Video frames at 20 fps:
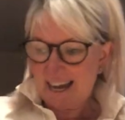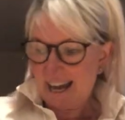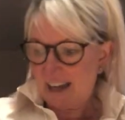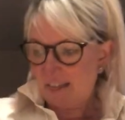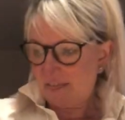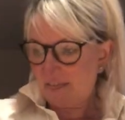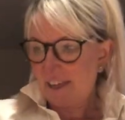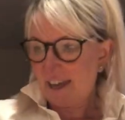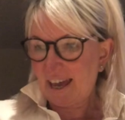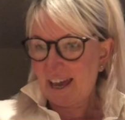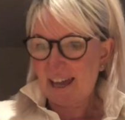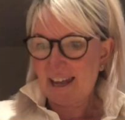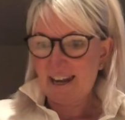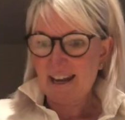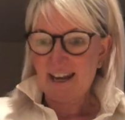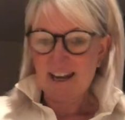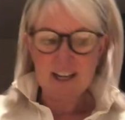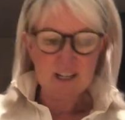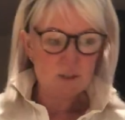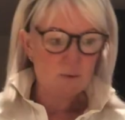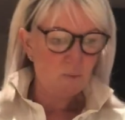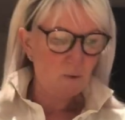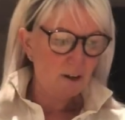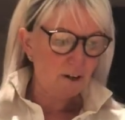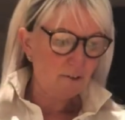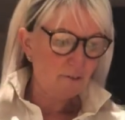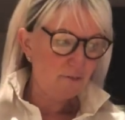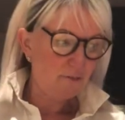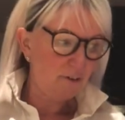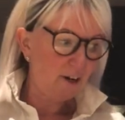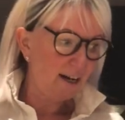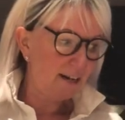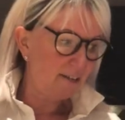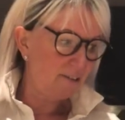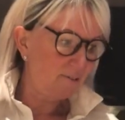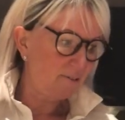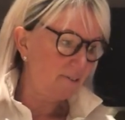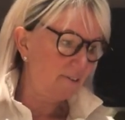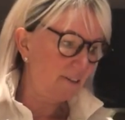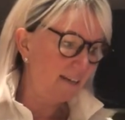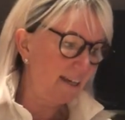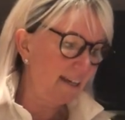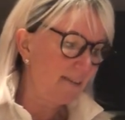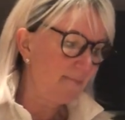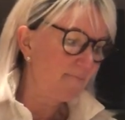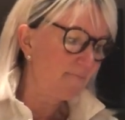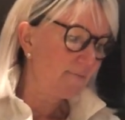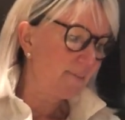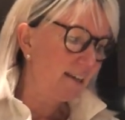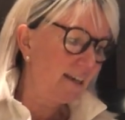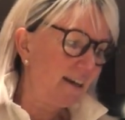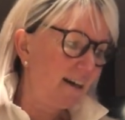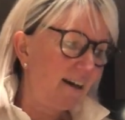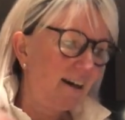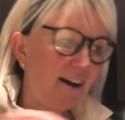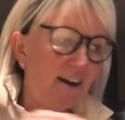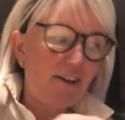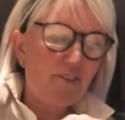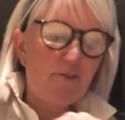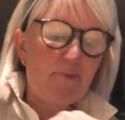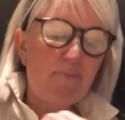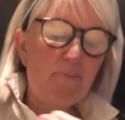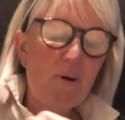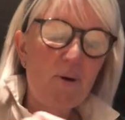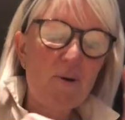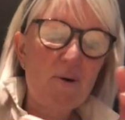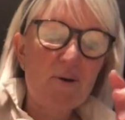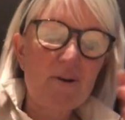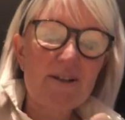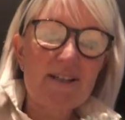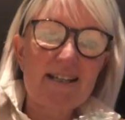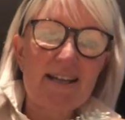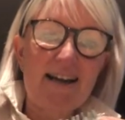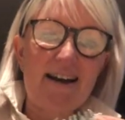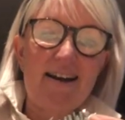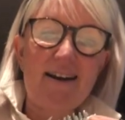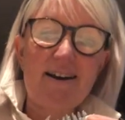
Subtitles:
And then, as one final thing, I've bought,